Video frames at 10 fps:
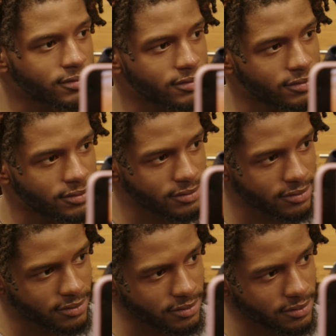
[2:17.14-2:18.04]
and in your
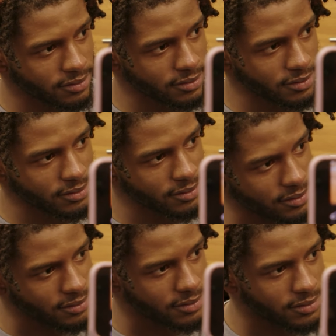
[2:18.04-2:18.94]
training
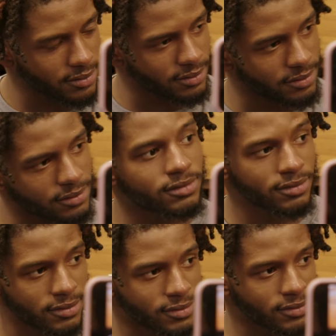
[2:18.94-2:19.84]
had put you in a place
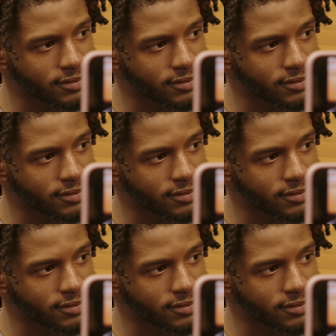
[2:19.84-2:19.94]
that it would be